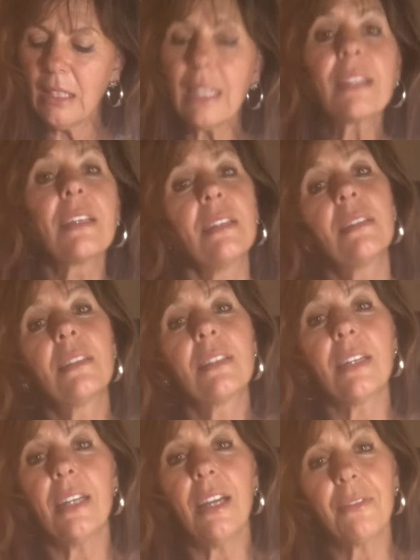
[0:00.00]
listen
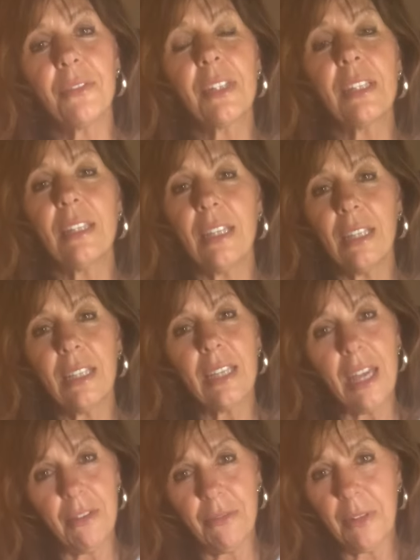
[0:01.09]
to everything
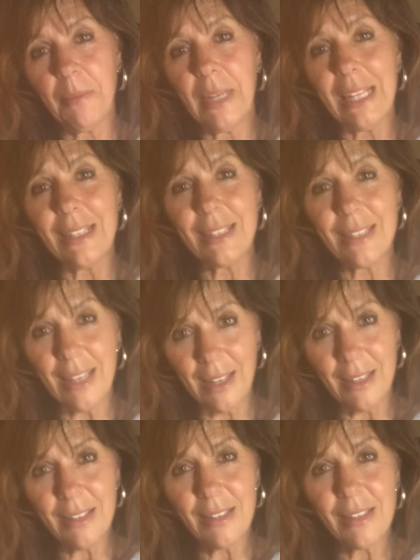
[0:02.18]
everybody
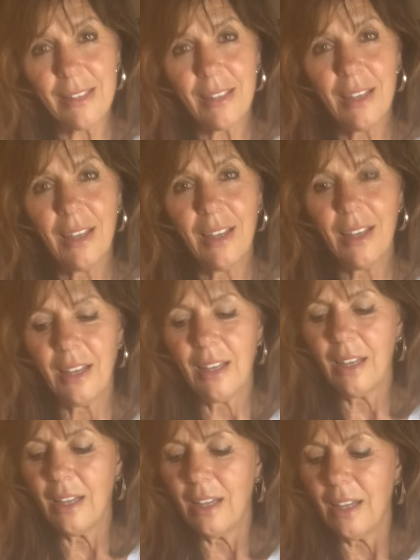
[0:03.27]
says.
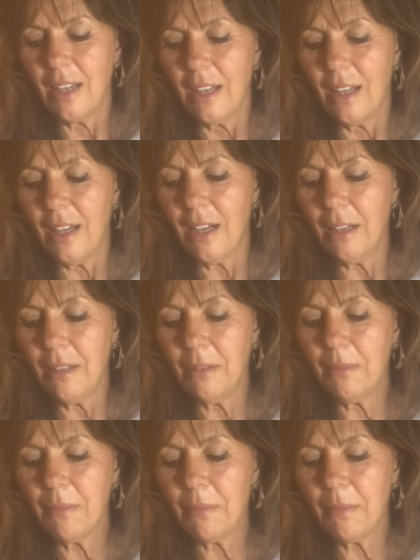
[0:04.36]
Um,